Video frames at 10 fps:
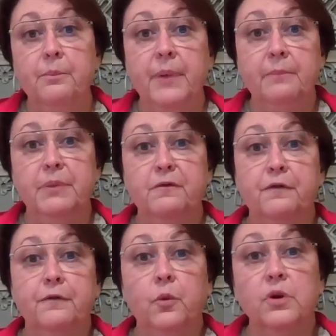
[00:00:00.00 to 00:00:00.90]
But
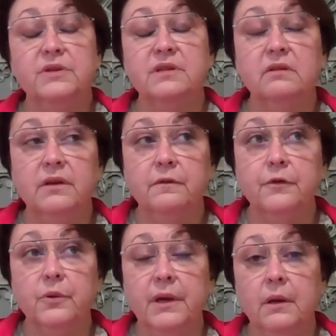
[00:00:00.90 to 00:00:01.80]
before
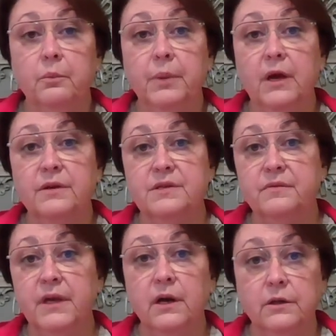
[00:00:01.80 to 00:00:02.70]
delivery, because
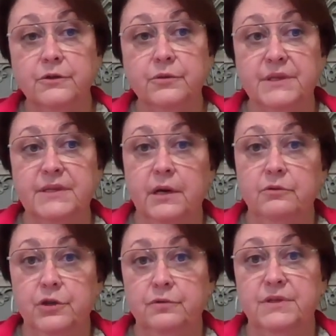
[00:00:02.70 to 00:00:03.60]
of the
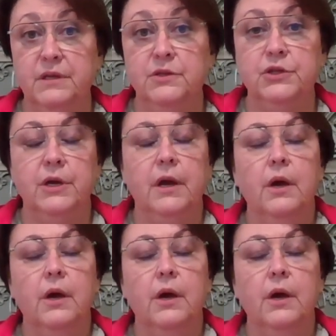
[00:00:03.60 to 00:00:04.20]
ultrasound usage,